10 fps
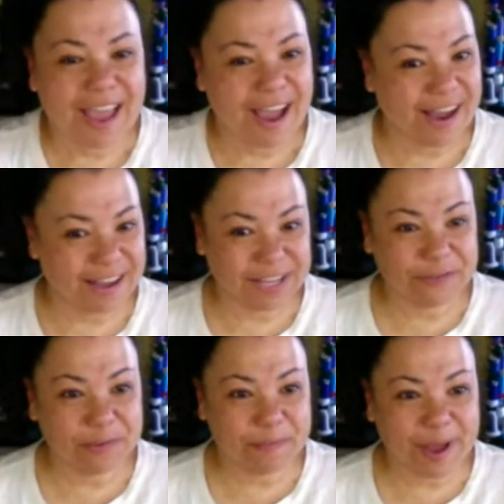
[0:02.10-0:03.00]
Hi
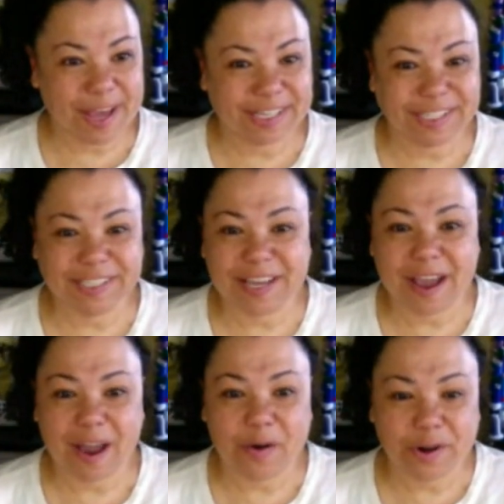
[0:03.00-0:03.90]
everybody,
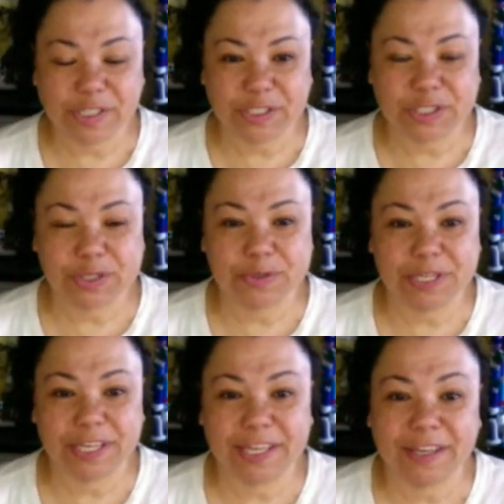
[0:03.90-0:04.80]
how are you
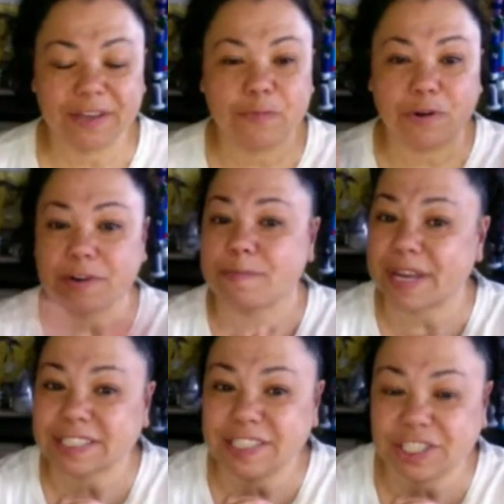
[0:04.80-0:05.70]
doing? Welcome
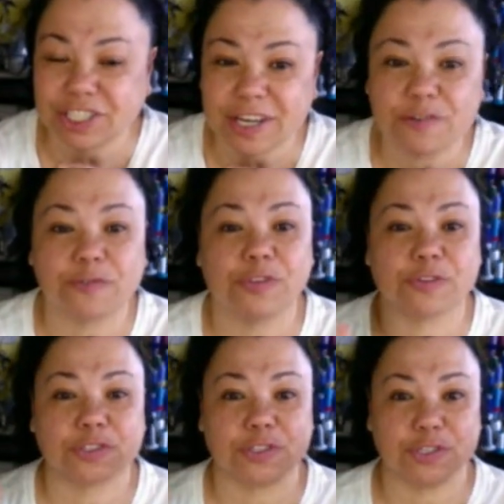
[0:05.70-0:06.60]
back to the channel. For
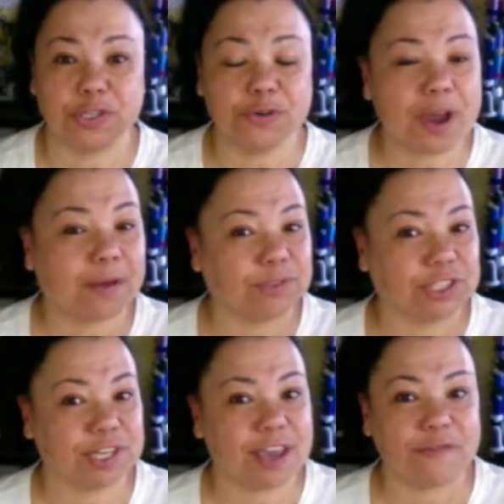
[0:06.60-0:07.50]
those of you new, I'm
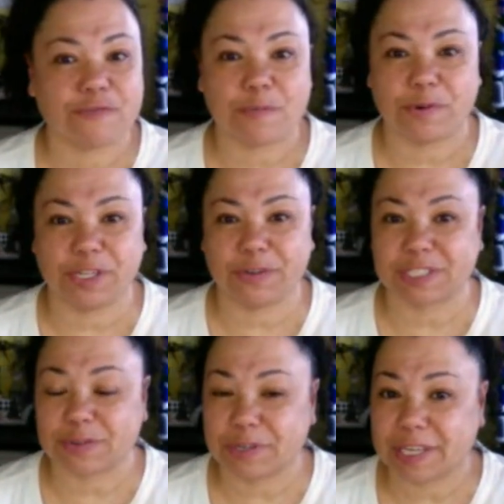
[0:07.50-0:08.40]
Jeanette from Boricua
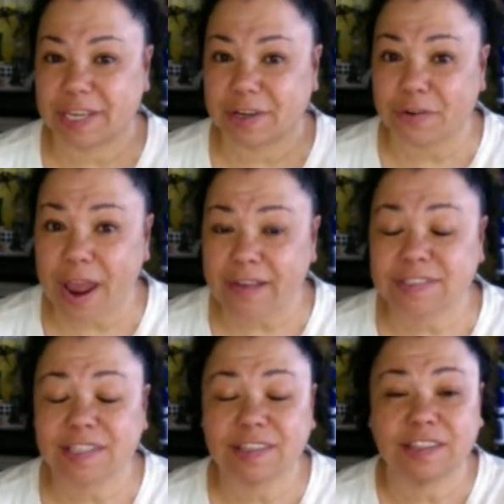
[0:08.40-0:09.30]
Sewing and Crafts.
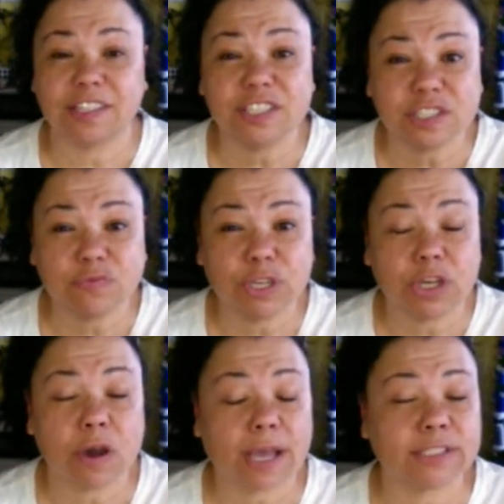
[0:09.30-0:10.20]
In this
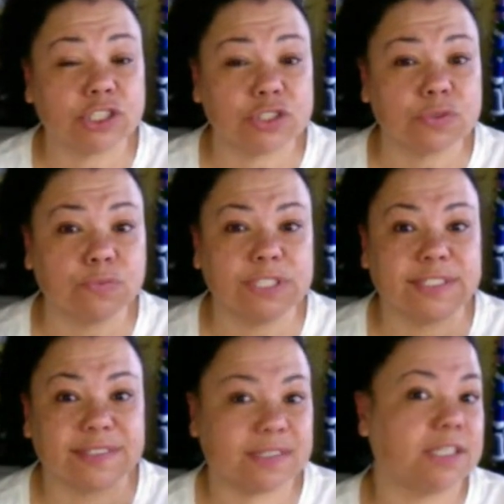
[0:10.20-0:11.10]
video, I just
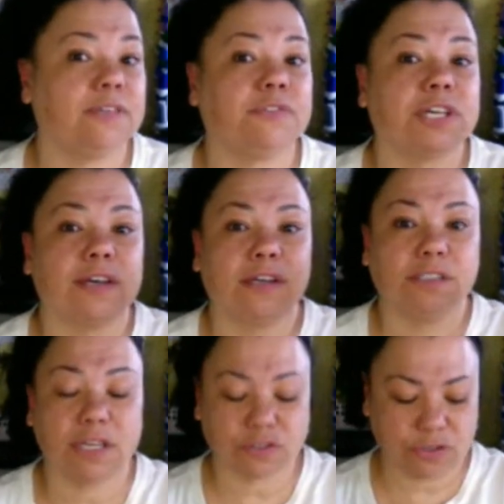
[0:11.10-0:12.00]
received
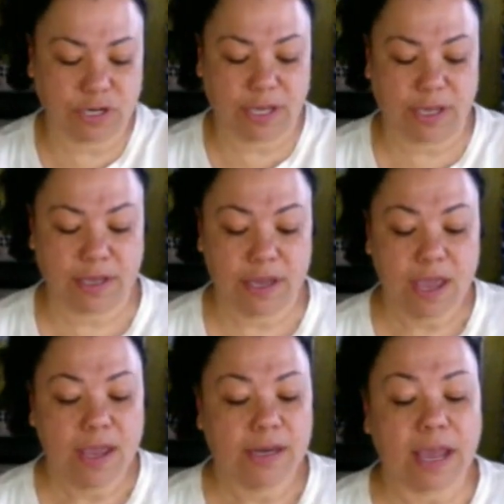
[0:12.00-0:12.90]
yesterday,
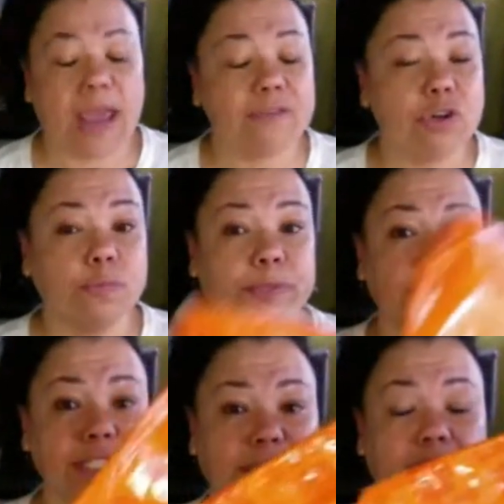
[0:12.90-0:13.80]
and I haven't opened
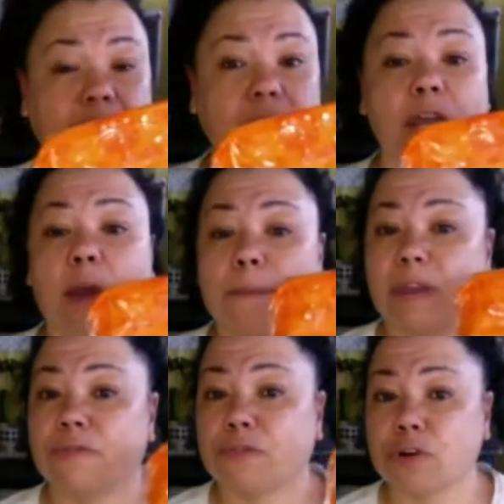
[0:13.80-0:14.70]
it yet, my
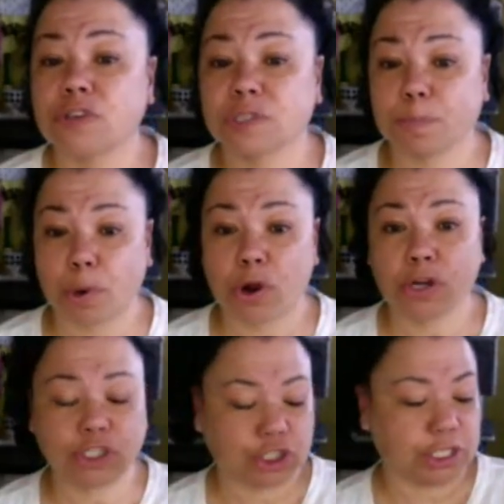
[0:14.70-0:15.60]
first
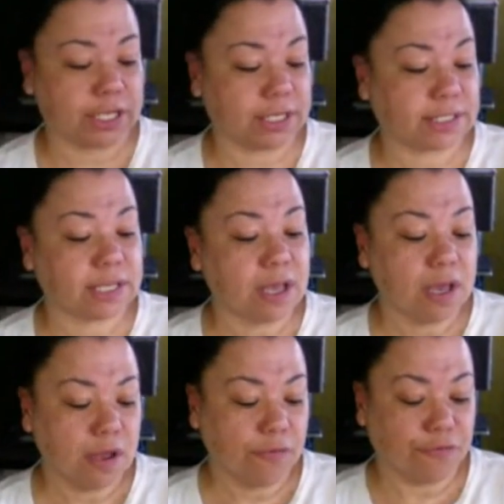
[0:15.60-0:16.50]
purchase
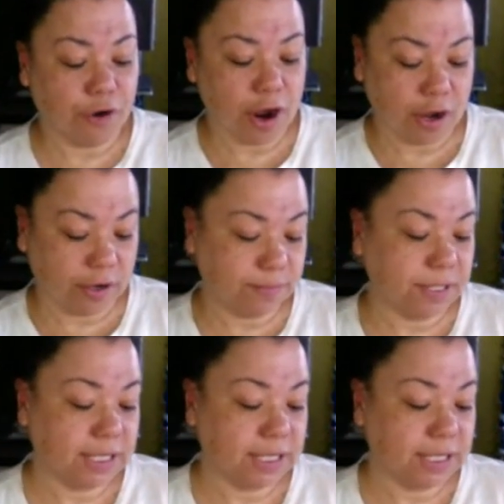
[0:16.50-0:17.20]
from